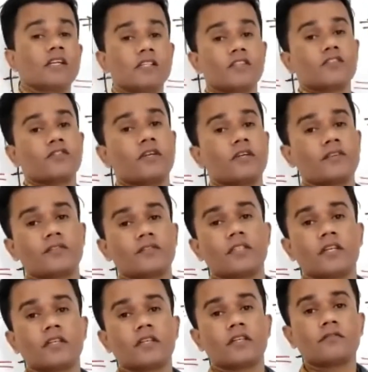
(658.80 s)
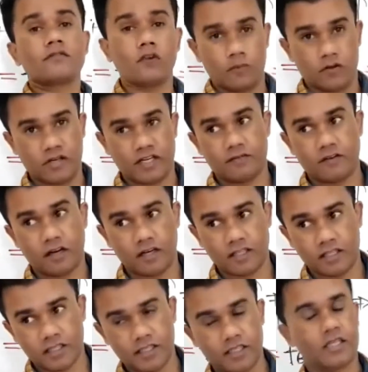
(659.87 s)
structural formula and
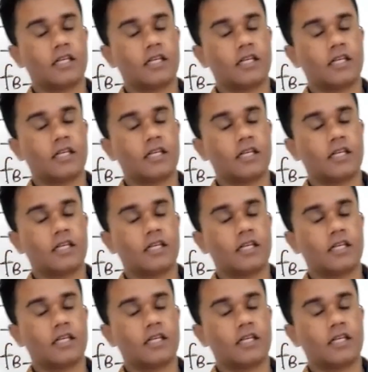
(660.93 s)
finally